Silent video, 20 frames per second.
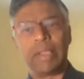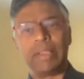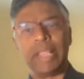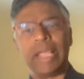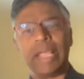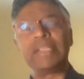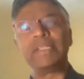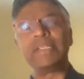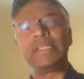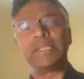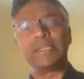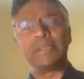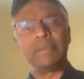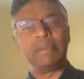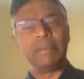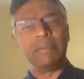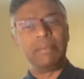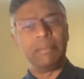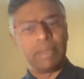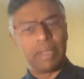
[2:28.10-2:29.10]

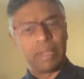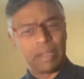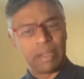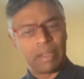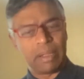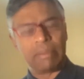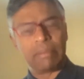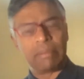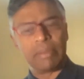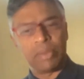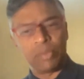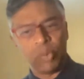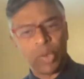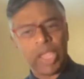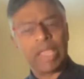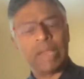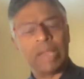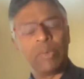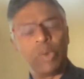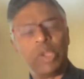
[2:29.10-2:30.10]
That's the
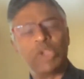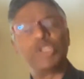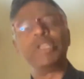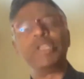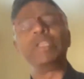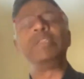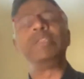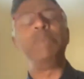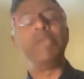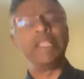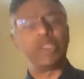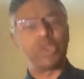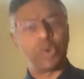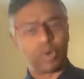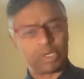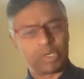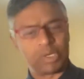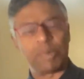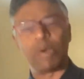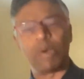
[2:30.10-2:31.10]
way in which it is being
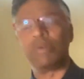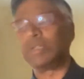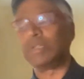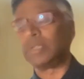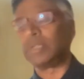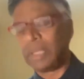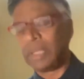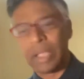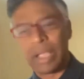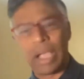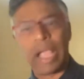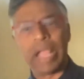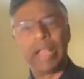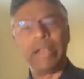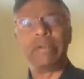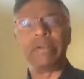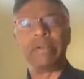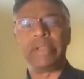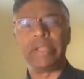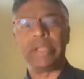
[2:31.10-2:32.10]
thought about.
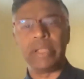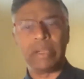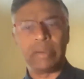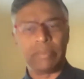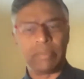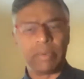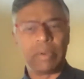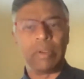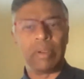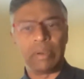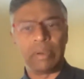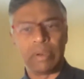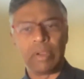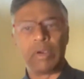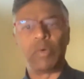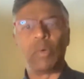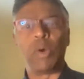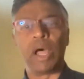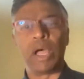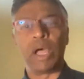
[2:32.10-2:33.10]
André
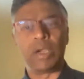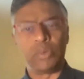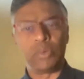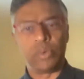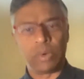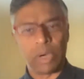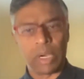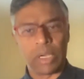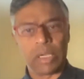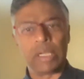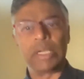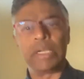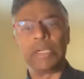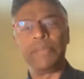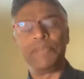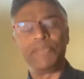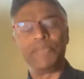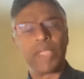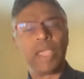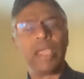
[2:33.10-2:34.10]
Leroy
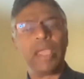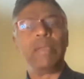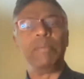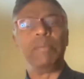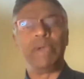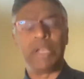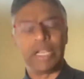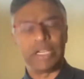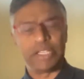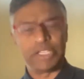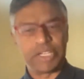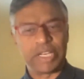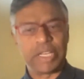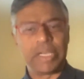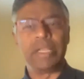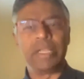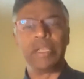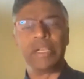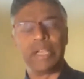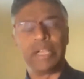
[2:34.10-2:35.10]
Gourhan, Bernard
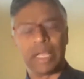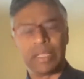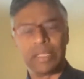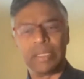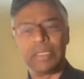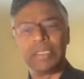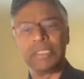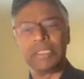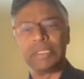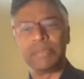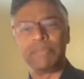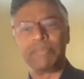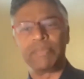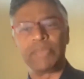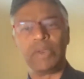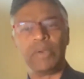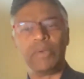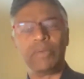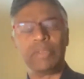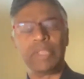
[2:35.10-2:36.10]
Stiegler, and others,
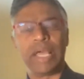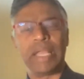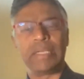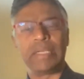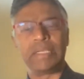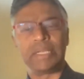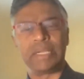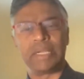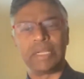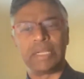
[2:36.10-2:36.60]
that